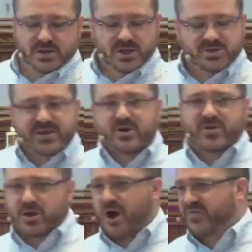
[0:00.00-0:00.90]
So I go to the
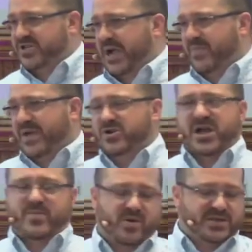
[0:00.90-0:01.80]
coffee shop, bagel shop
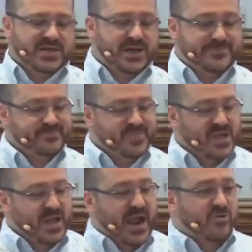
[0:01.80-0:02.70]
all the time.
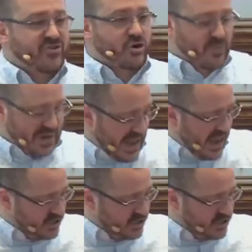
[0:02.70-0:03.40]
And there was a group of guys who